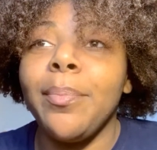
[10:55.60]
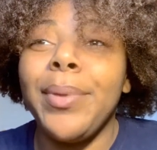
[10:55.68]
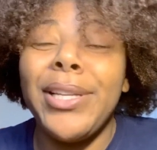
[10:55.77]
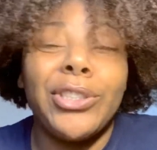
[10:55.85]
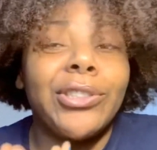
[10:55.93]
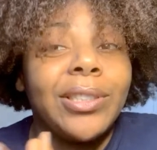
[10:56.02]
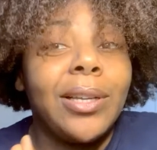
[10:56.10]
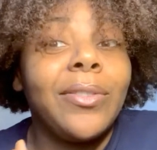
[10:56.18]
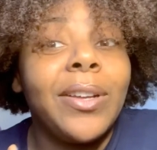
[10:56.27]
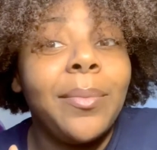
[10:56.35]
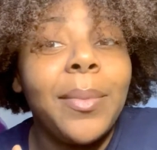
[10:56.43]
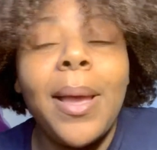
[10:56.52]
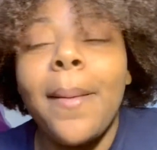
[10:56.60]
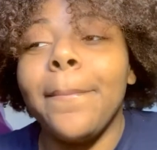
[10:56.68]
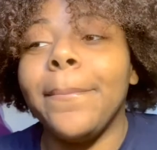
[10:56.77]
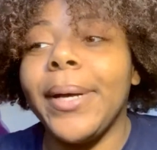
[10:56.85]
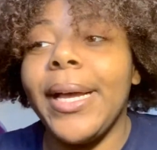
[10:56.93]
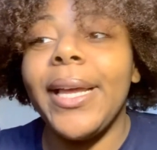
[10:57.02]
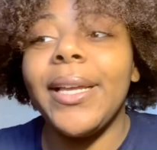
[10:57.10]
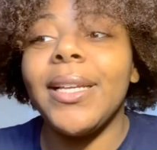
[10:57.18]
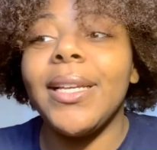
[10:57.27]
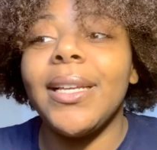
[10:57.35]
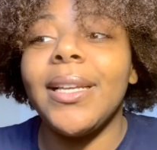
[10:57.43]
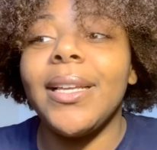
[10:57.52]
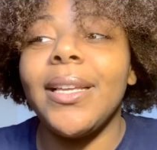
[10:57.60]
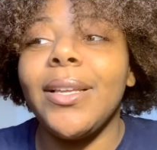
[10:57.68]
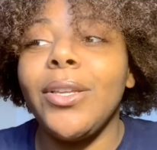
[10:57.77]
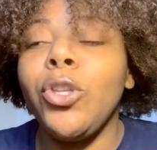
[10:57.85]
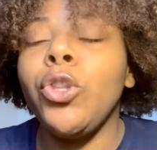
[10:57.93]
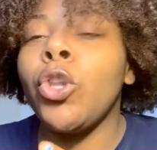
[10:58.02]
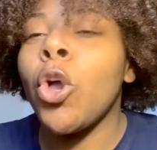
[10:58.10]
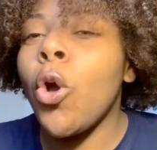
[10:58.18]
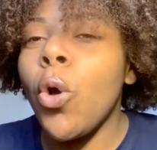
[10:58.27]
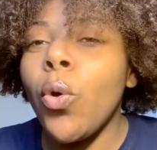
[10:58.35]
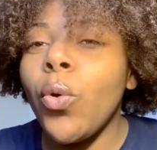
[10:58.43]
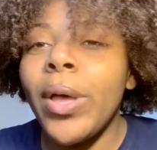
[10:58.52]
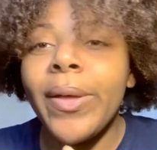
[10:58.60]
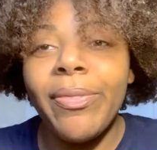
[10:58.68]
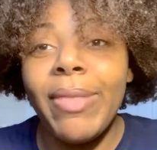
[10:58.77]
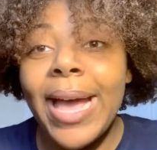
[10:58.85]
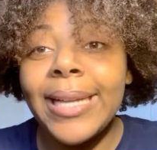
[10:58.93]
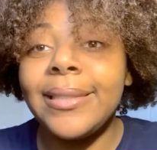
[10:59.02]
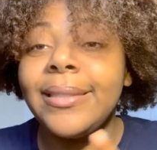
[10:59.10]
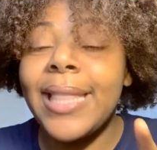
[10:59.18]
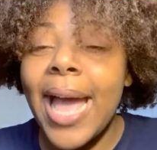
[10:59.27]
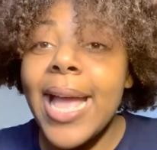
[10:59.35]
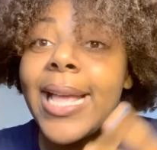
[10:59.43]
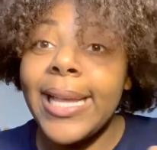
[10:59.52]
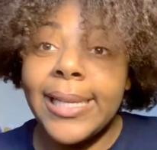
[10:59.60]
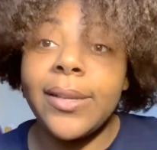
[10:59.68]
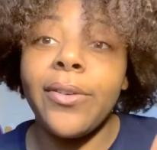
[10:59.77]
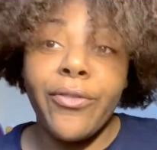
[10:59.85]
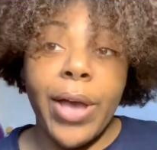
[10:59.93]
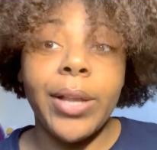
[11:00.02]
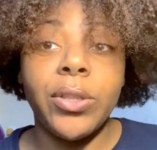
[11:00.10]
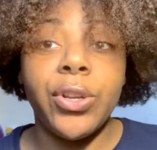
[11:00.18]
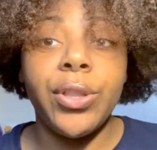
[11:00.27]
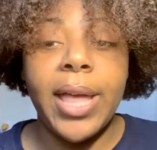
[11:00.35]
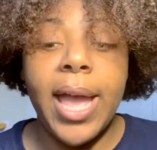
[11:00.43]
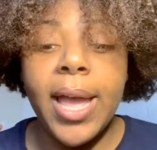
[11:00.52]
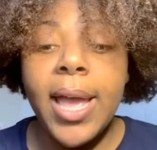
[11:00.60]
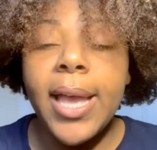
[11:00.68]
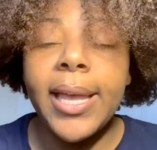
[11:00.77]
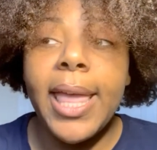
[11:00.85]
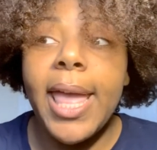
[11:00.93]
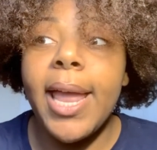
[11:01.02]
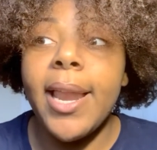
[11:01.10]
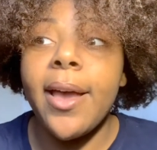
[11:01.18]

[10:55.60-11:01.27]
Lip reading: beat yourself up, but know that that is a factor that can